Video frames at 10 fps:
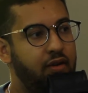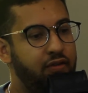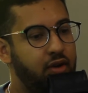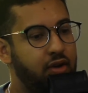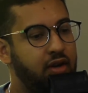I
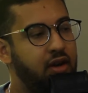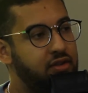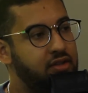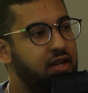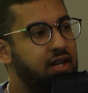feel like
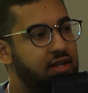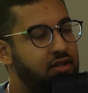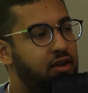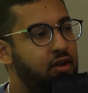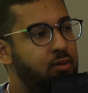others can get
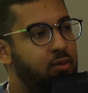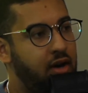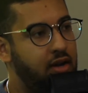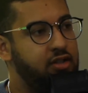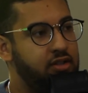to know
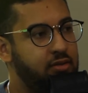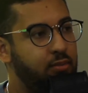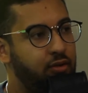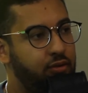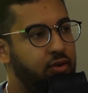us
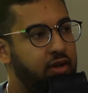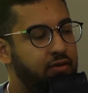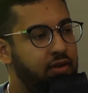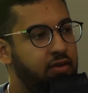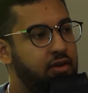before
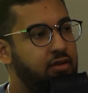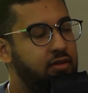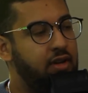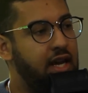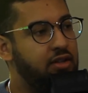they've
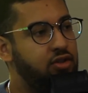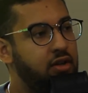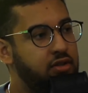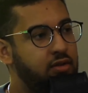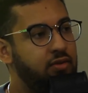even had a
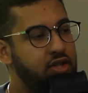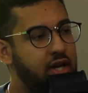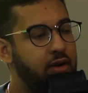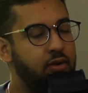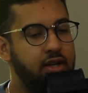chance to
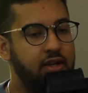reach out,